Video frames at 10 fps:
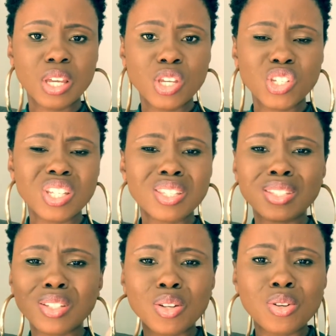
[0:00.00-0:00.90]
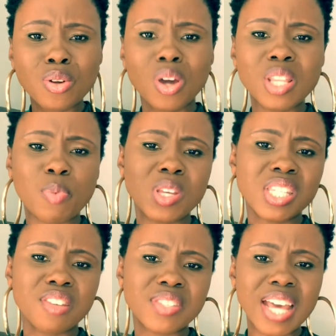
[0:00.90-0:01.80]
Just look on the
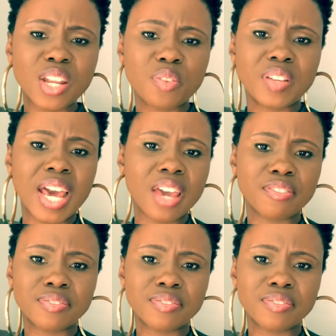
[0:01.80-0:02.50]
positive side of life.